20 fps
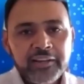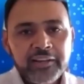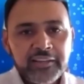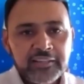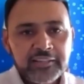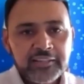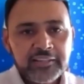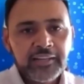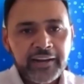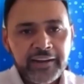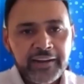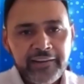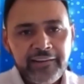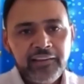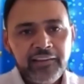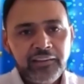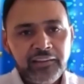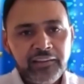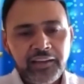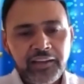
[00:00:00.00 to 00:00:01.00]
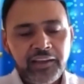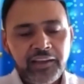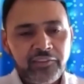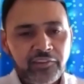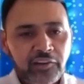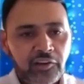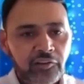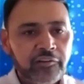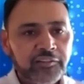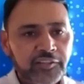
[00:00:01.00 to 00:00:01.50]
is the ideal and the
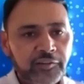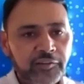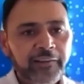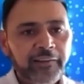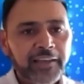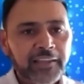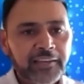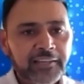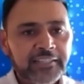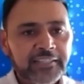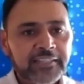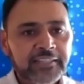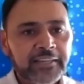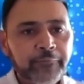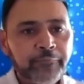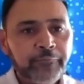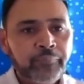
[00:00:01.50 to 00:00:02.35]
other is a reality.